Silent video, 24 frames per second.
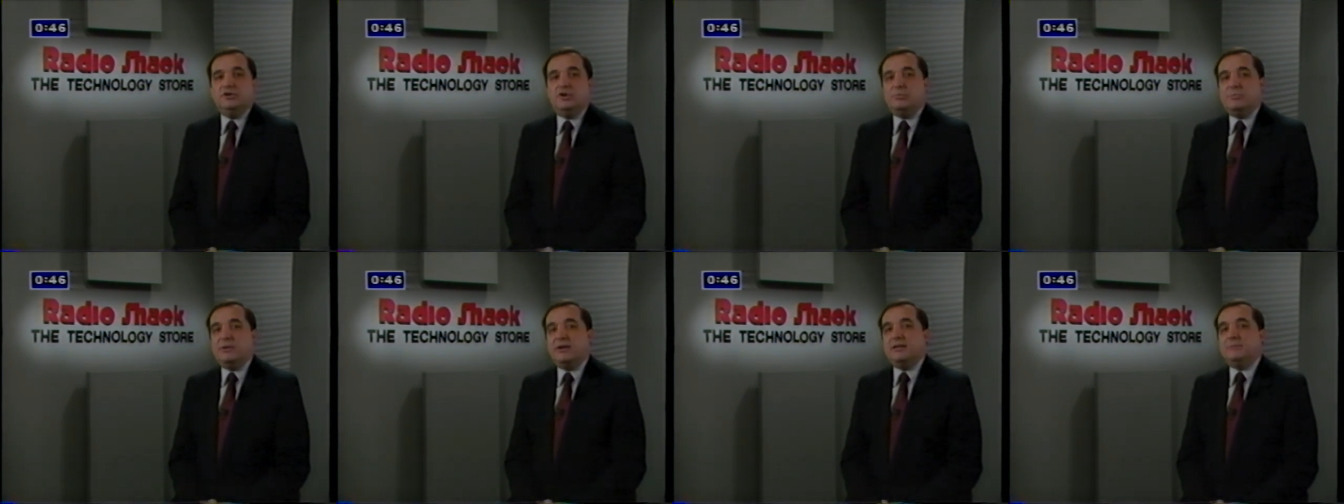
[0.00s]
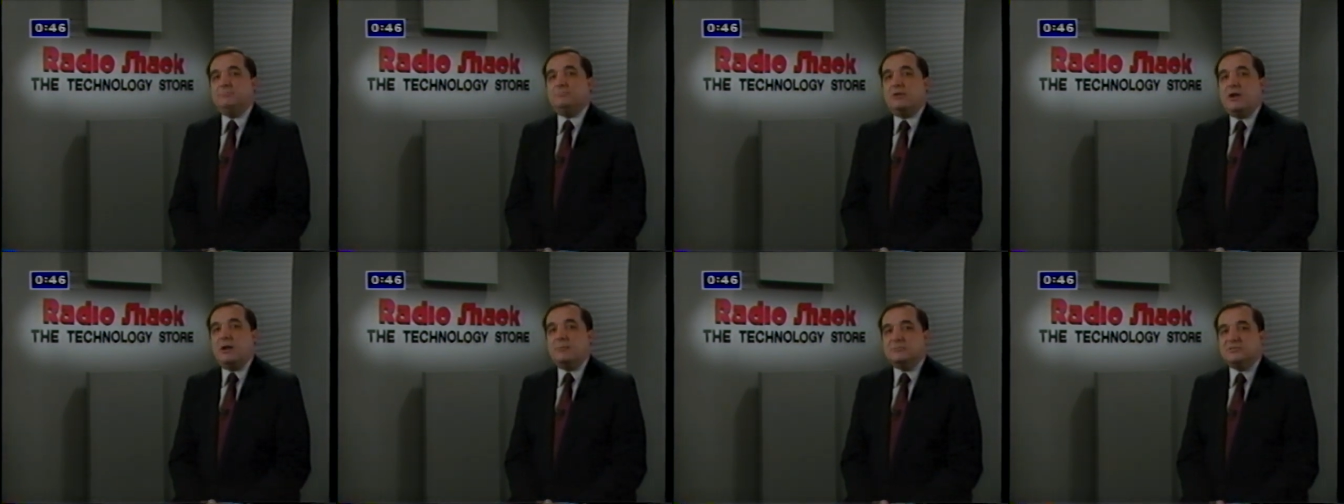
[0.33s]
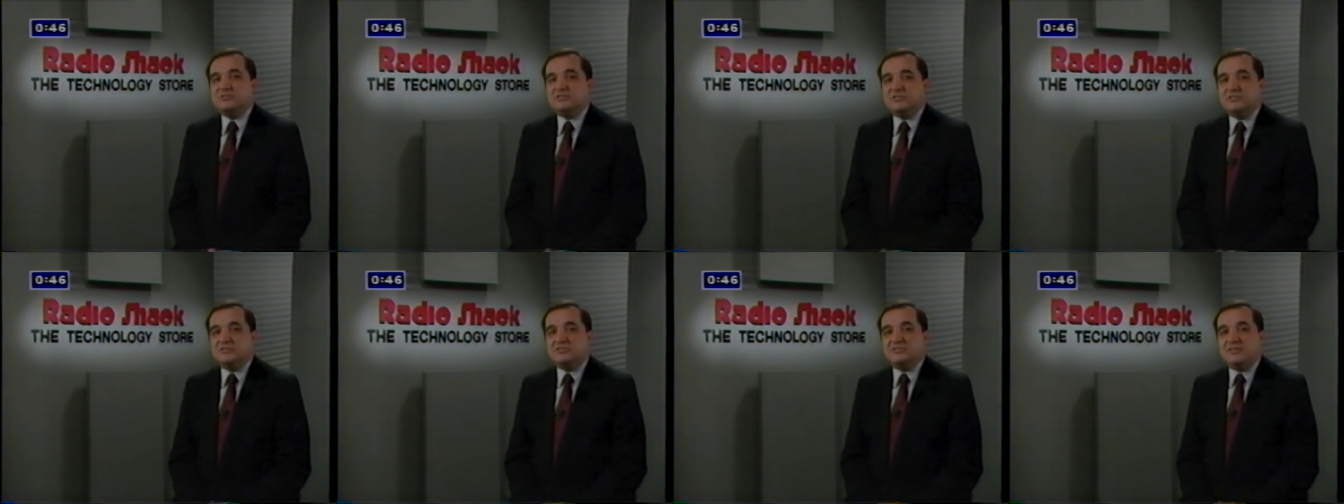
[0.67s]
Nobody
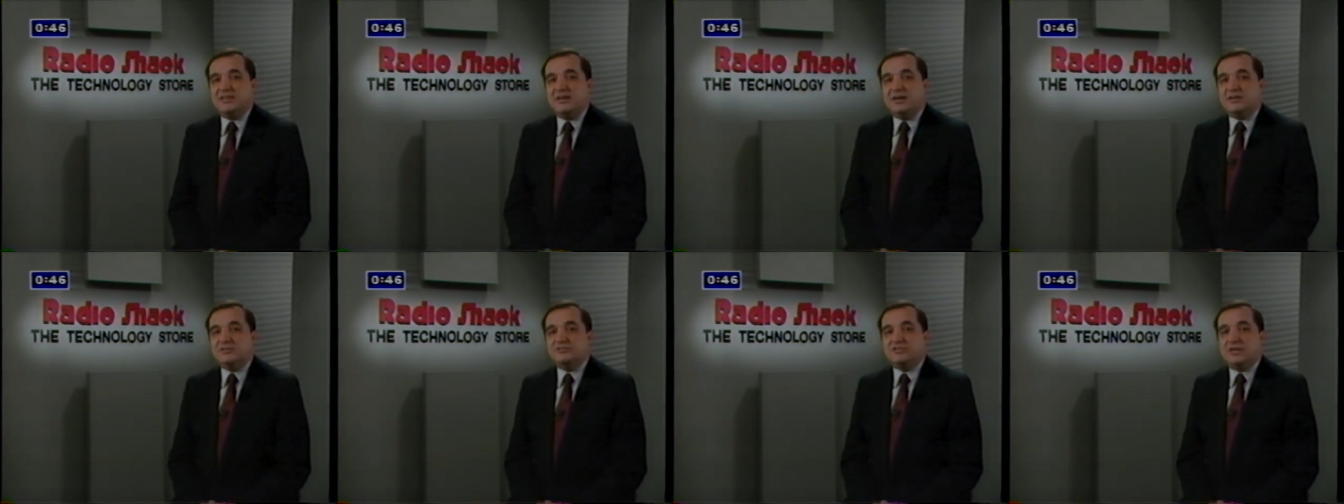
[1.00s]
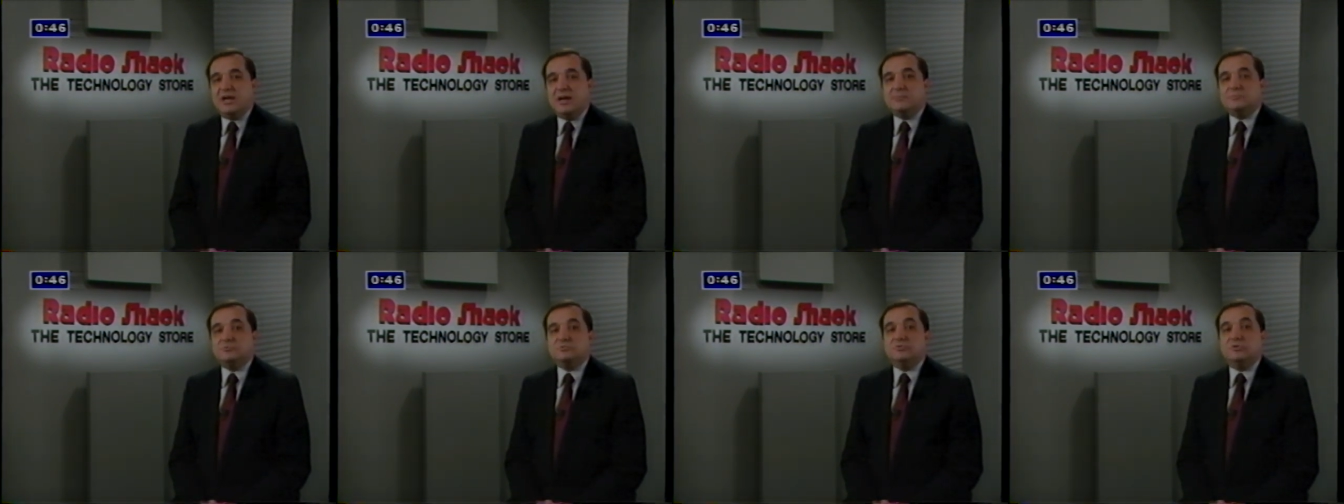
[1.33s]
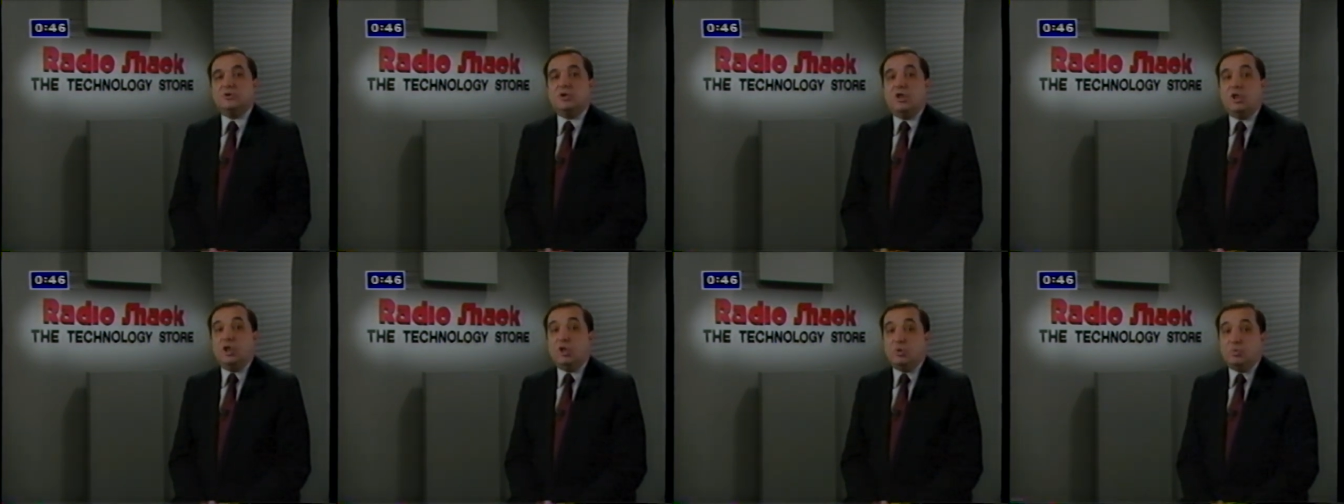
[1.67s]
promised us that our jobs
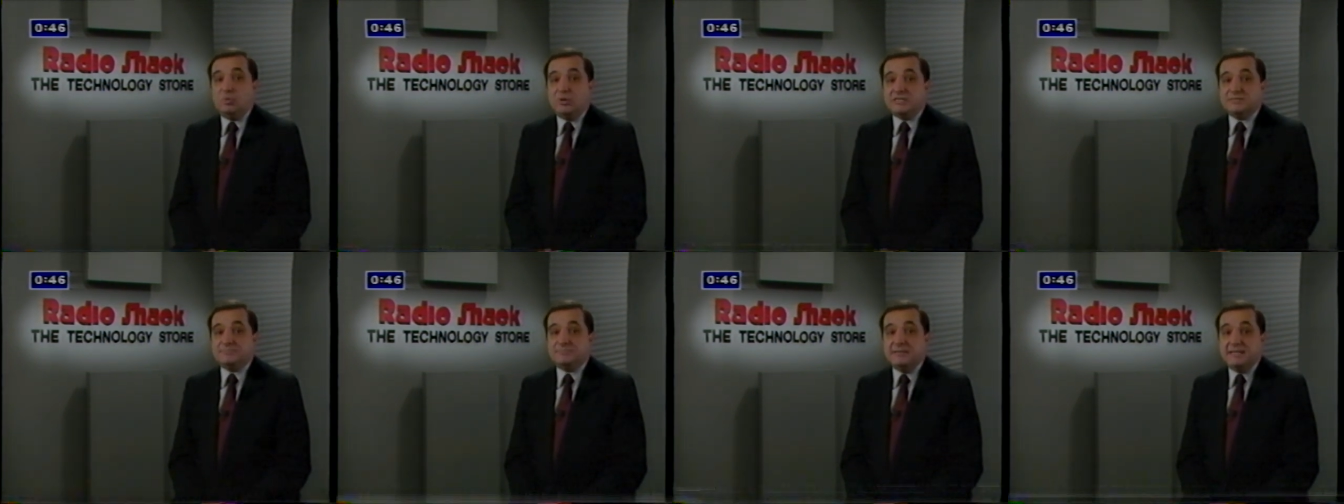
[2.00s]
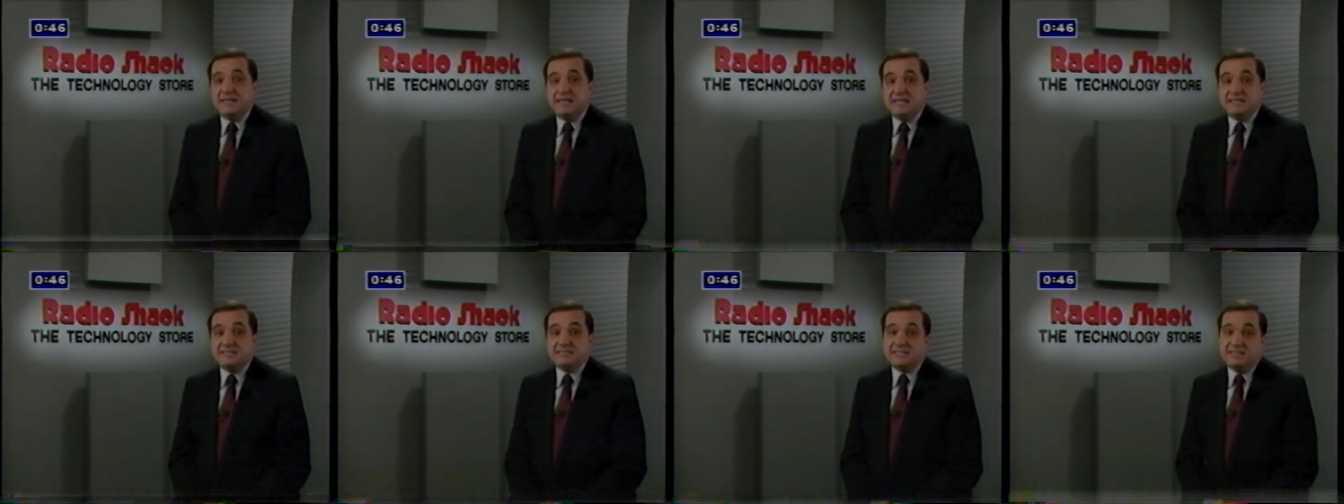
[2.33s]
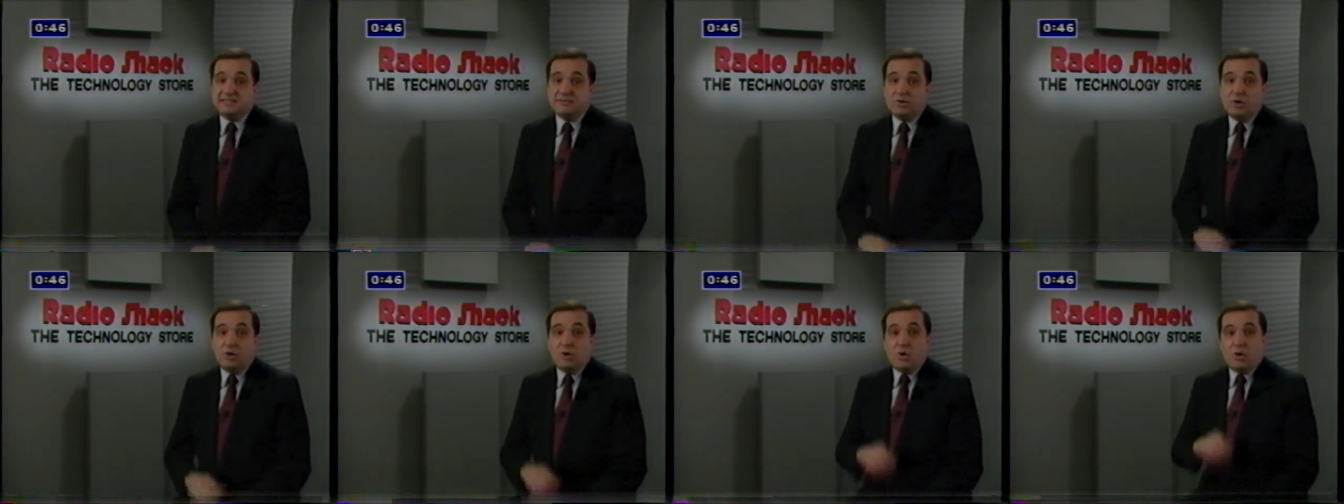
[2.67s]
would always be
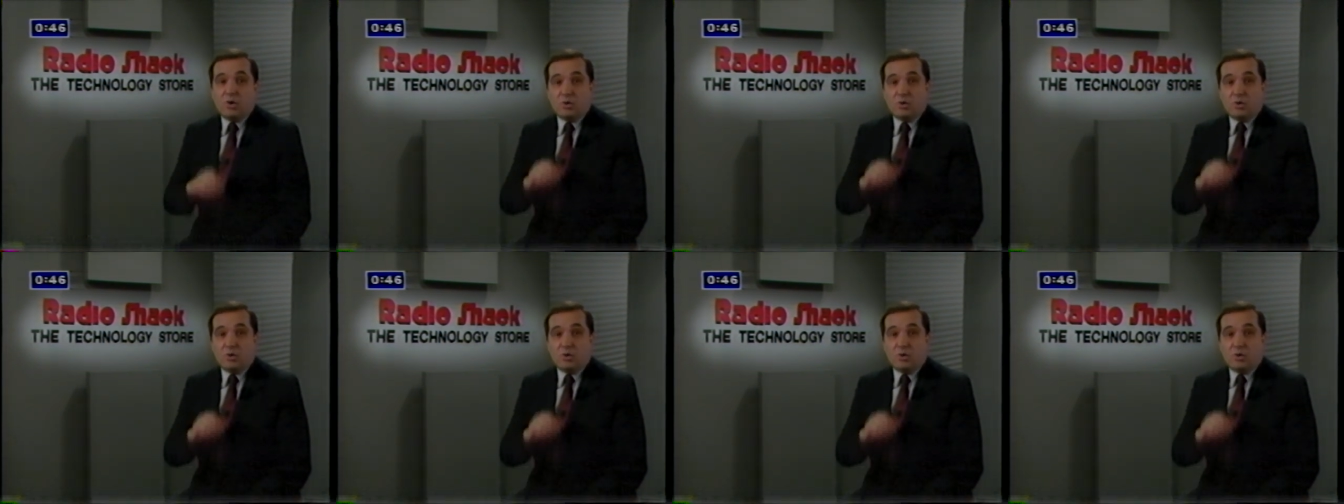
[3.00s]
easy